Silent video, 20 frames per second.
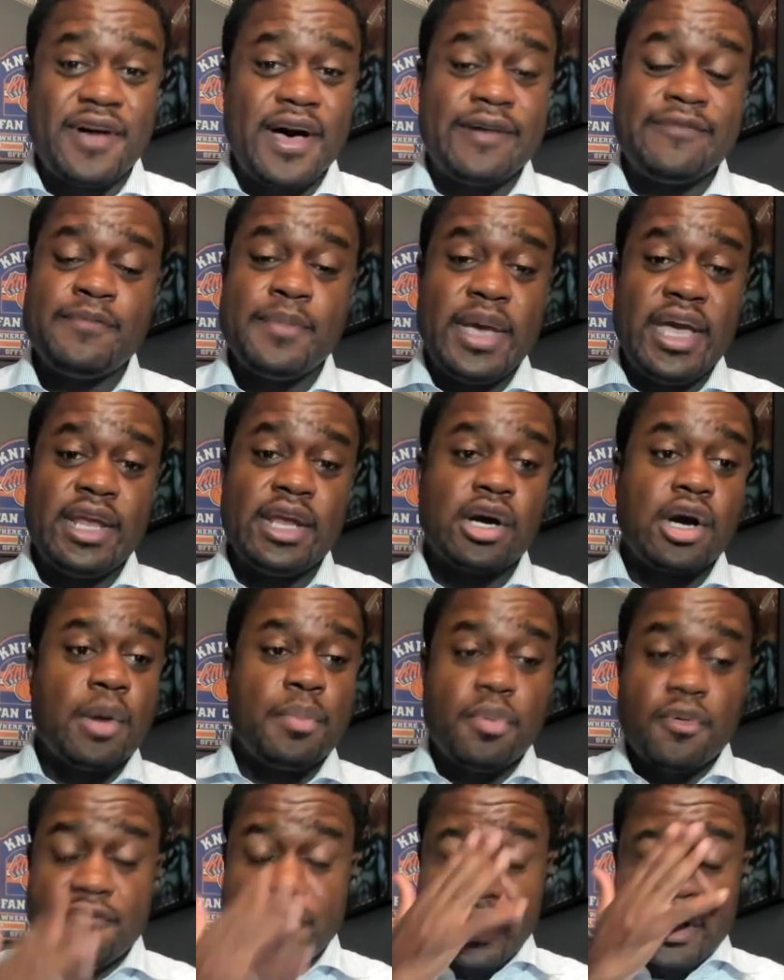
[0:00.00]
I've made a
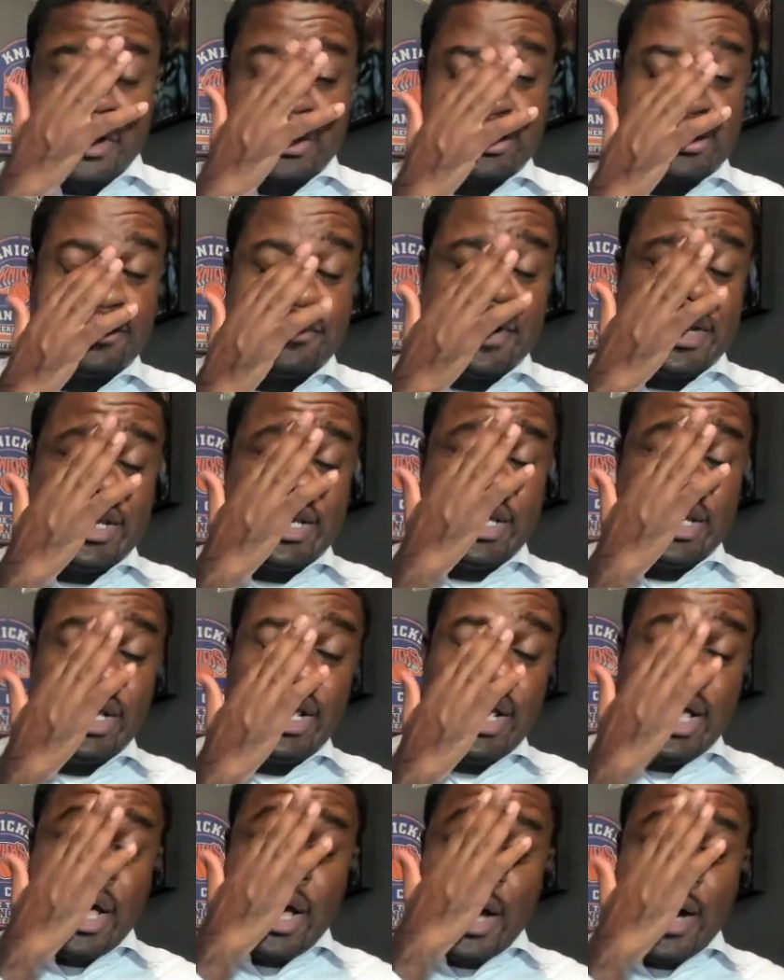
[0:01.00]
couple videos already.
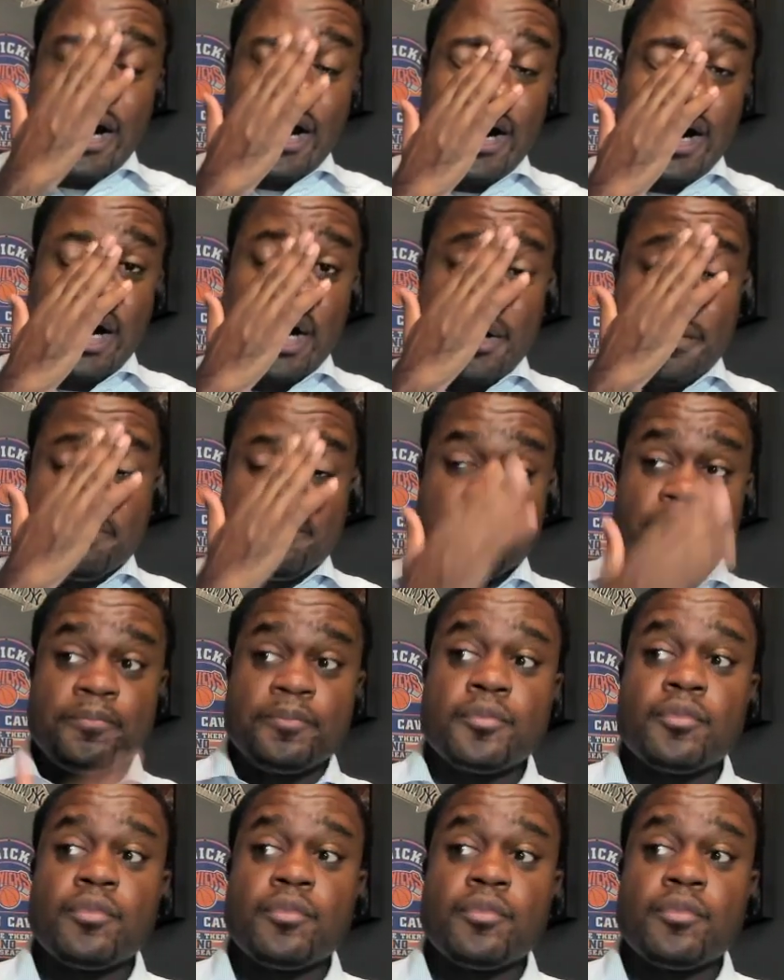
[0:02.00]
Um,